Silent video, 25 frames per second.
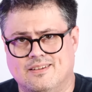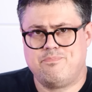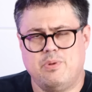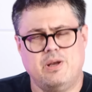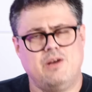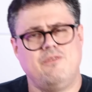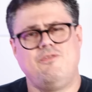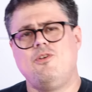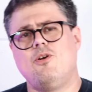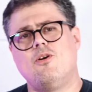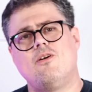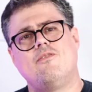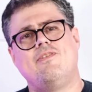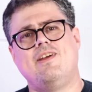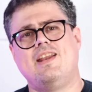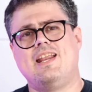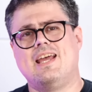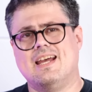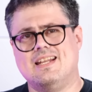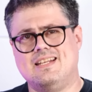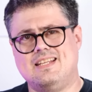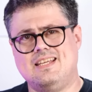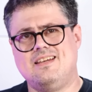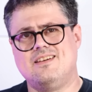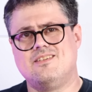But if you have any
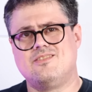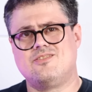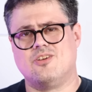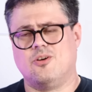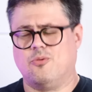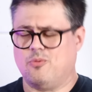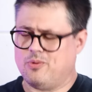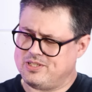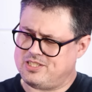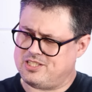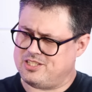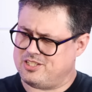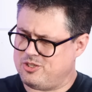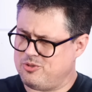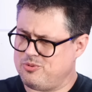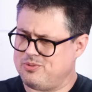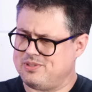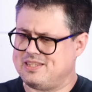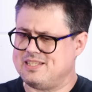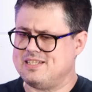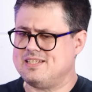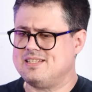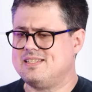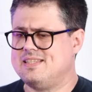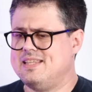ideas on what to do with
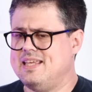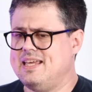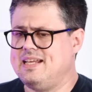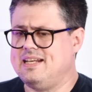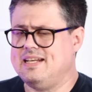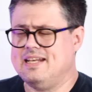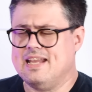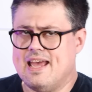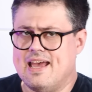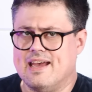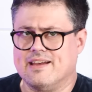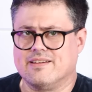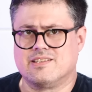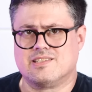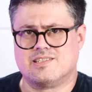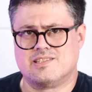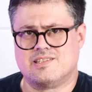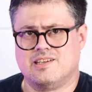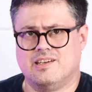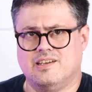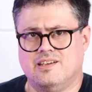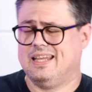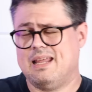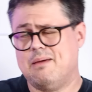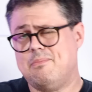this thing next,
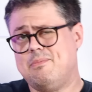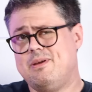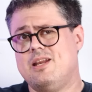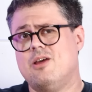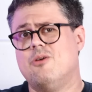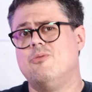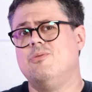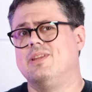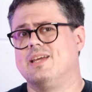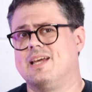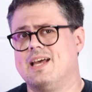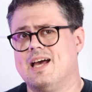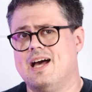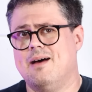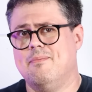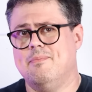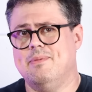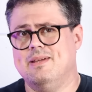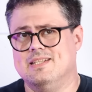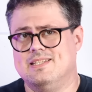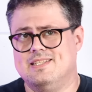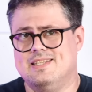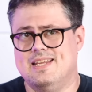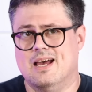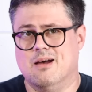let me know in the
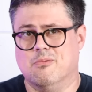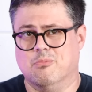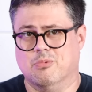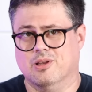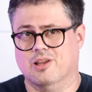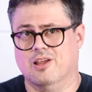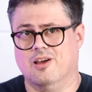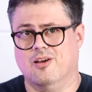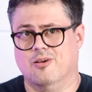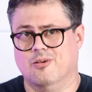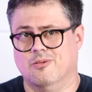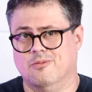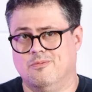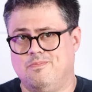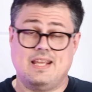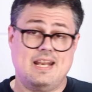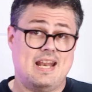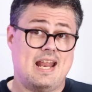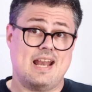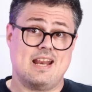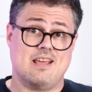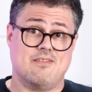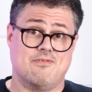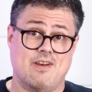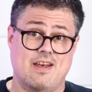comments down below. In
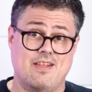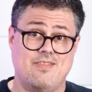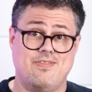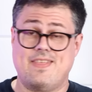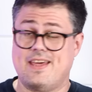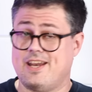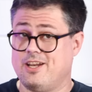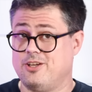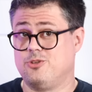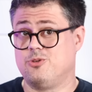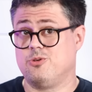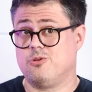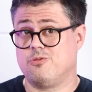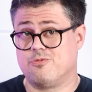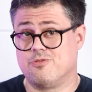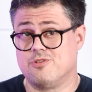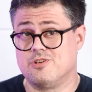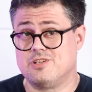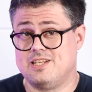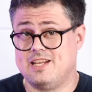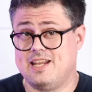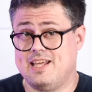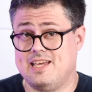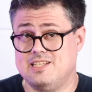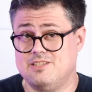any event, that'll do it for
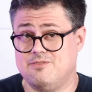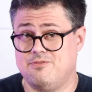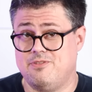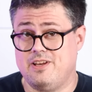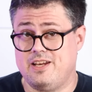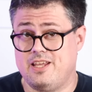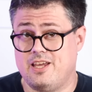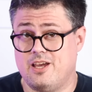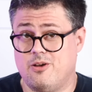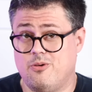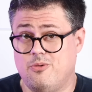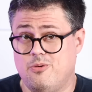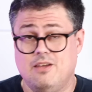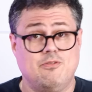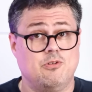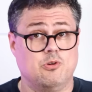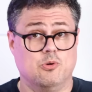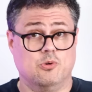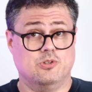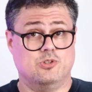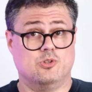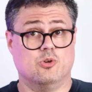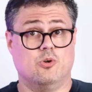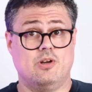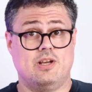today's video. If you
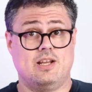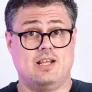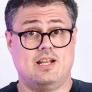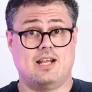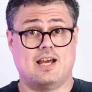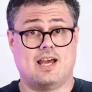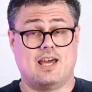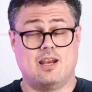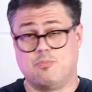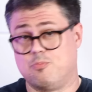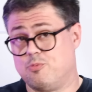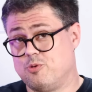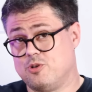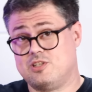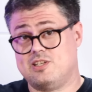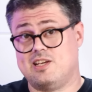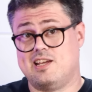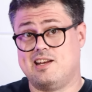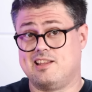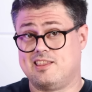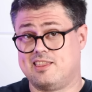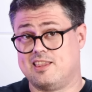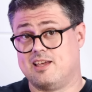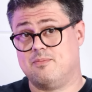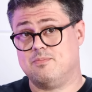enjoyed it, I'd appreciate
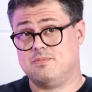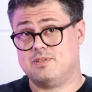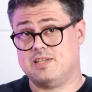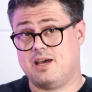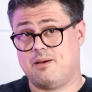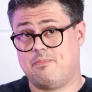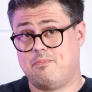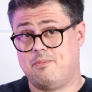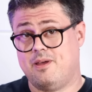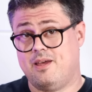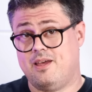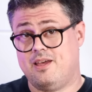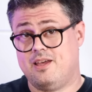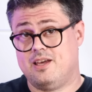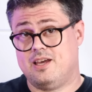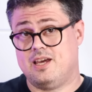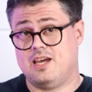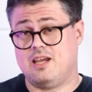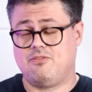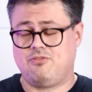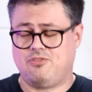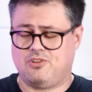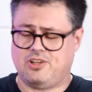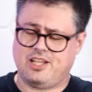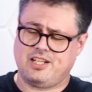a thumbs up.
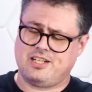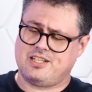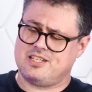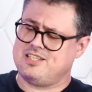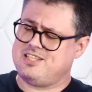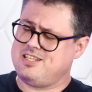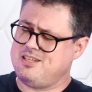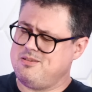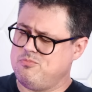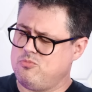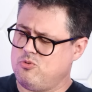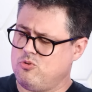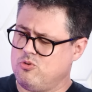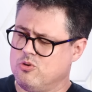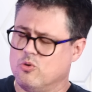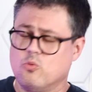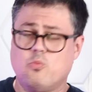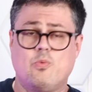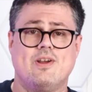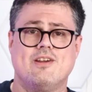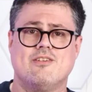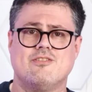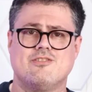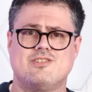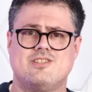And if you'd like to see more
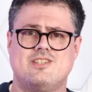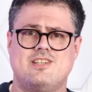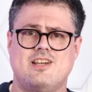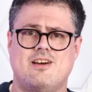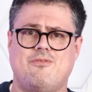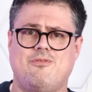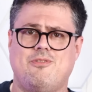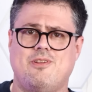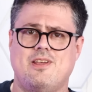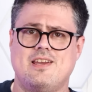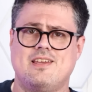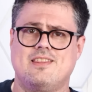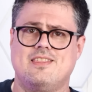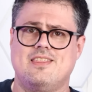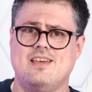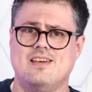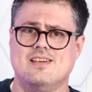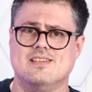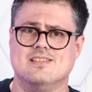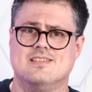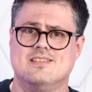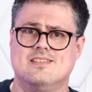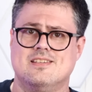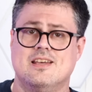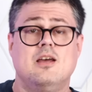weird stuff like
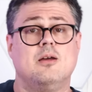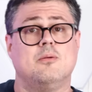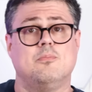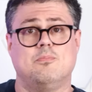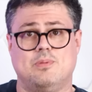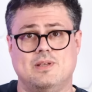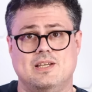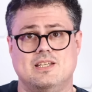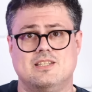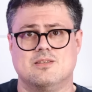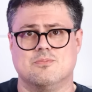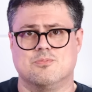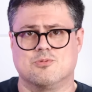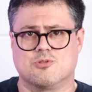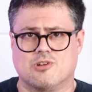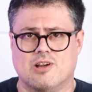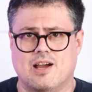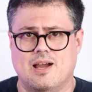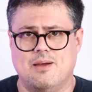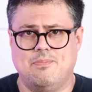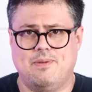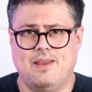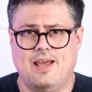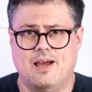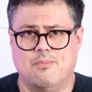this, please
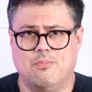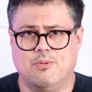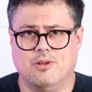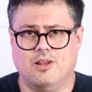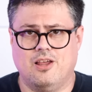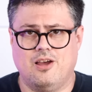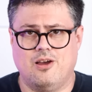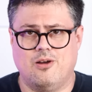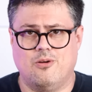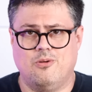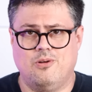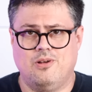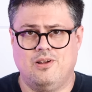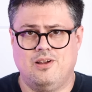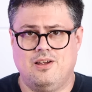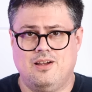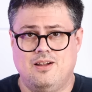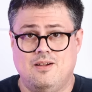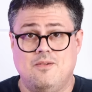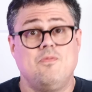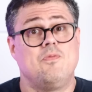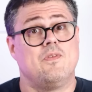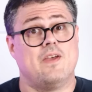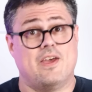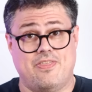subscribe down below.
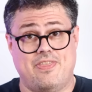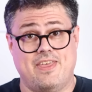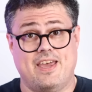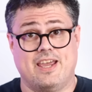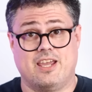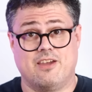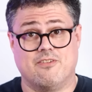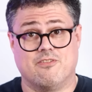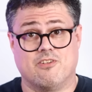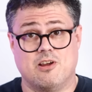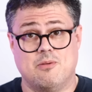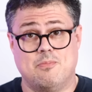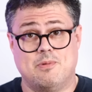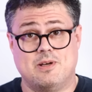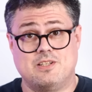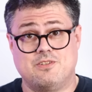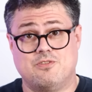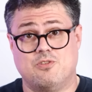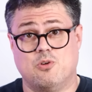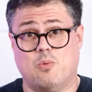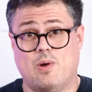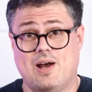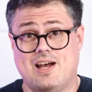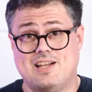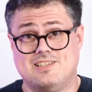And thank you very much
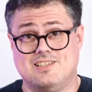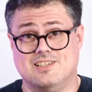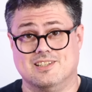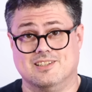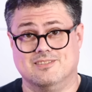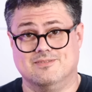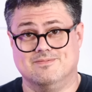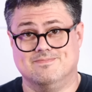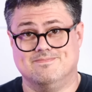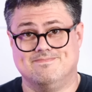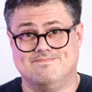for watching.